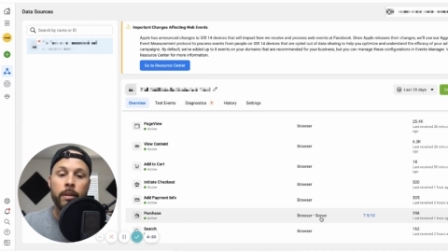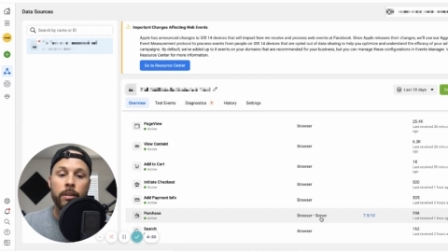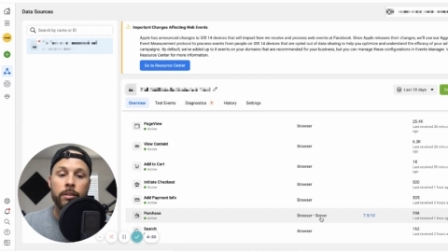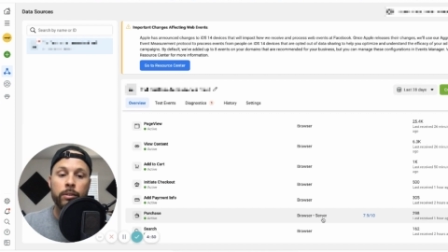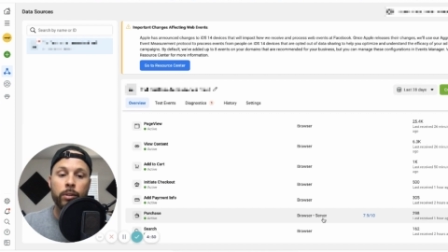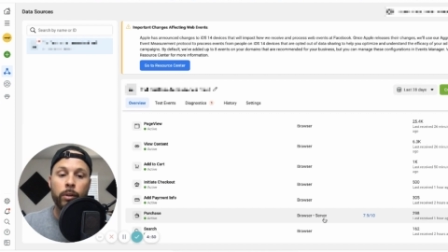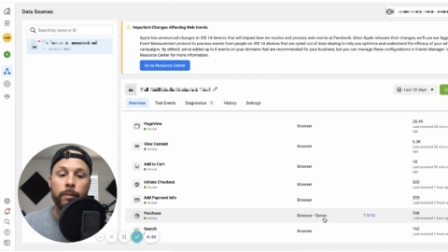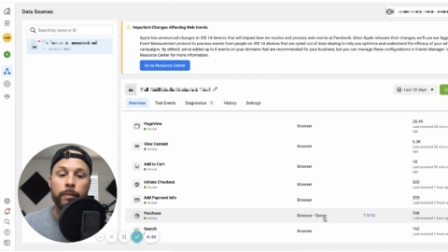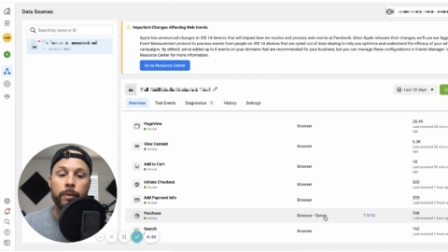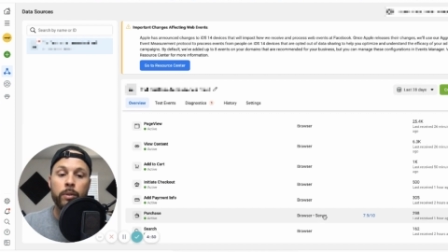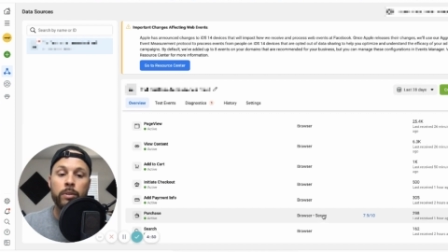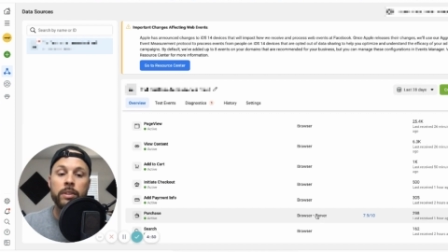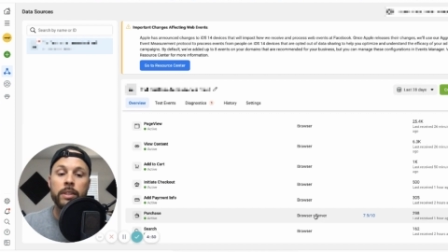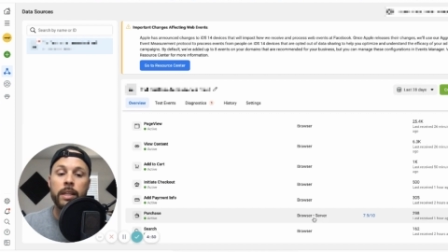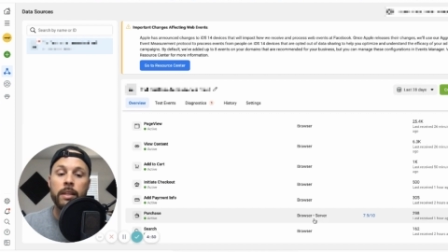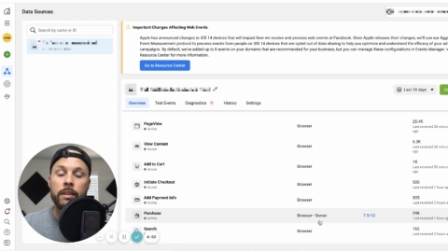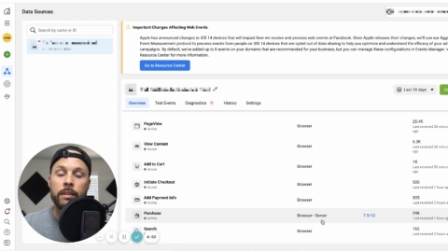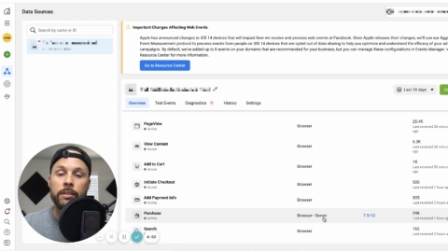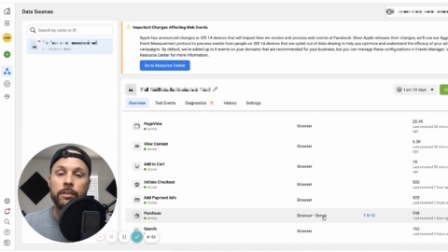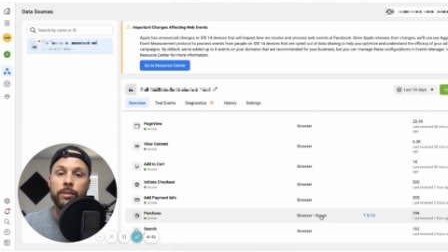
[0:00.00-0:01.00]
So if you
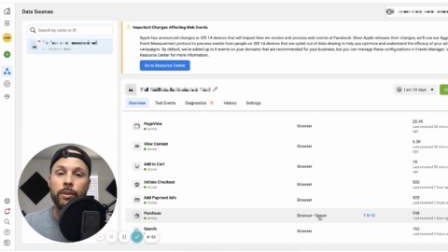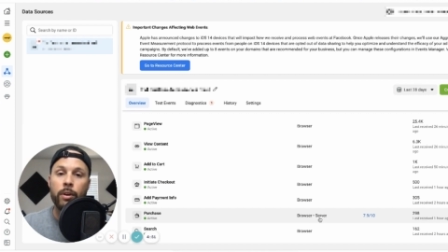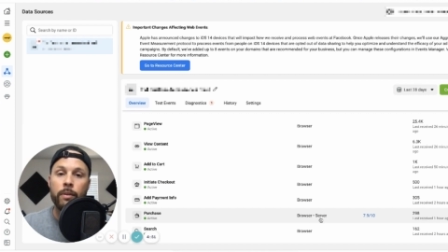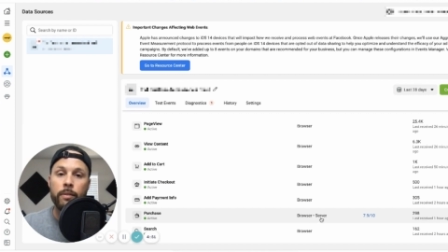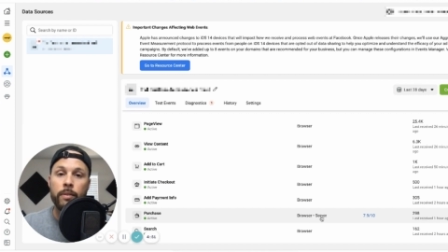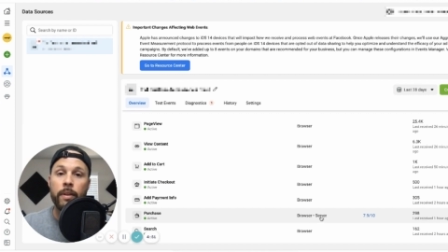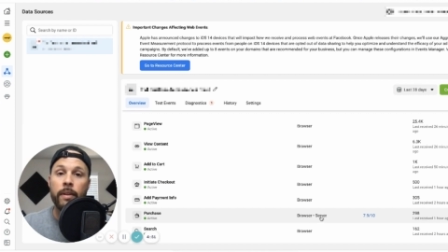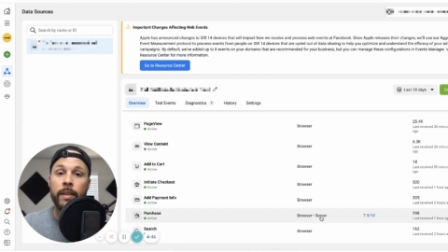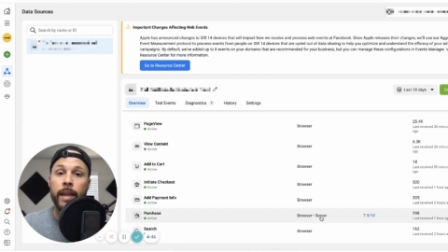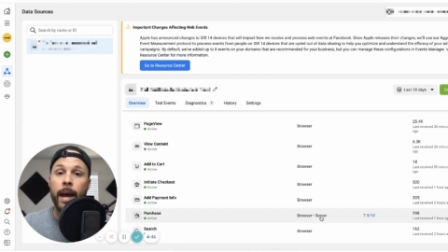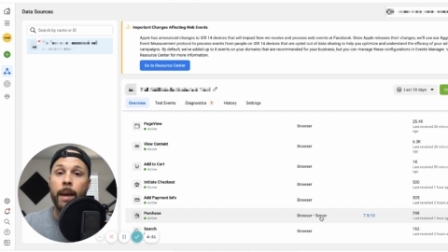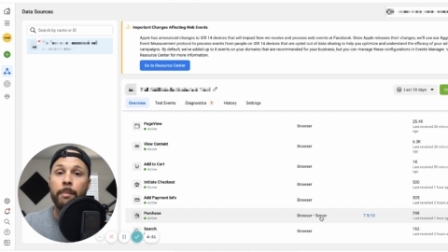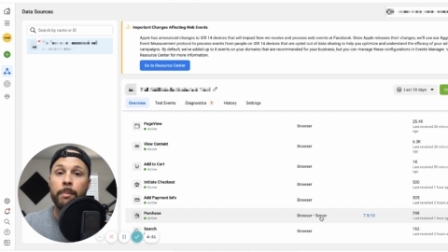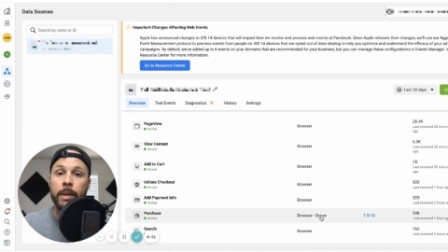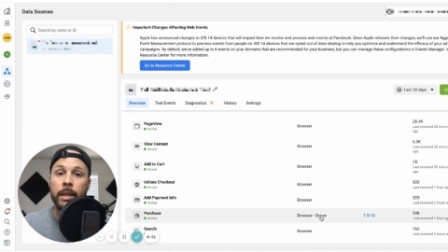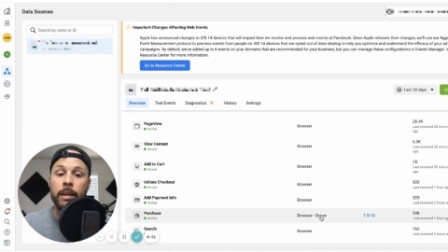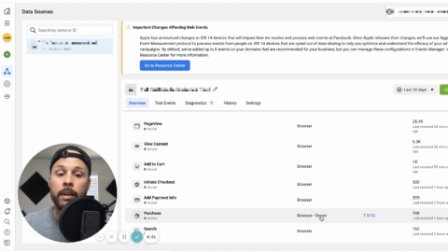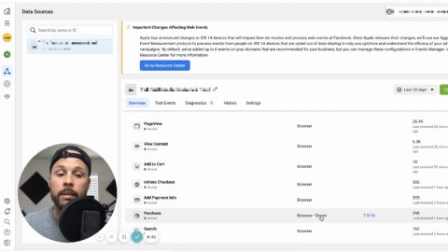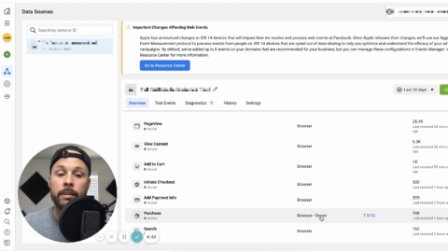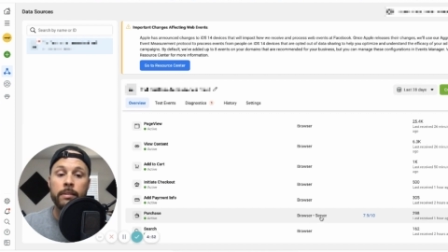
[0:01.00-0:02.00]
see the server that that
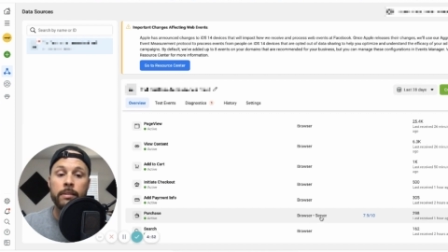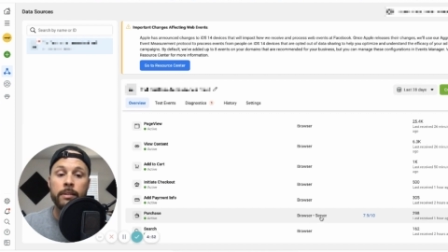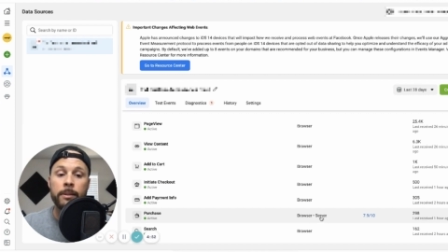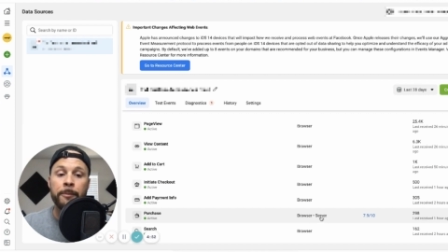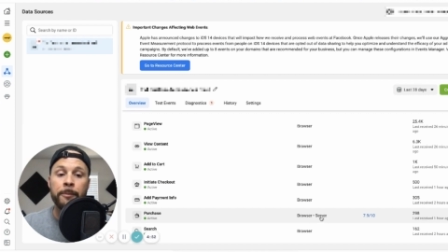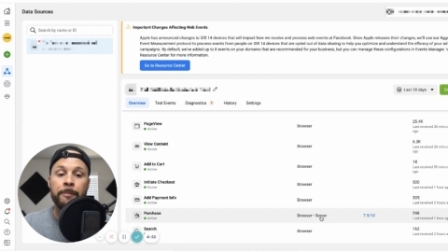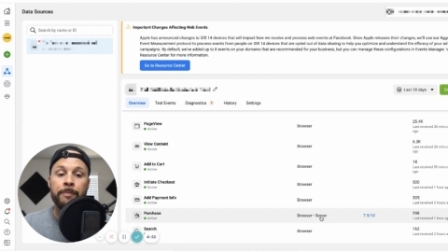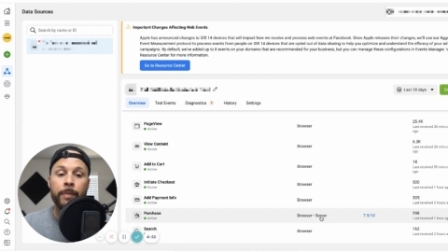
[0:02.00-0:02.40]
means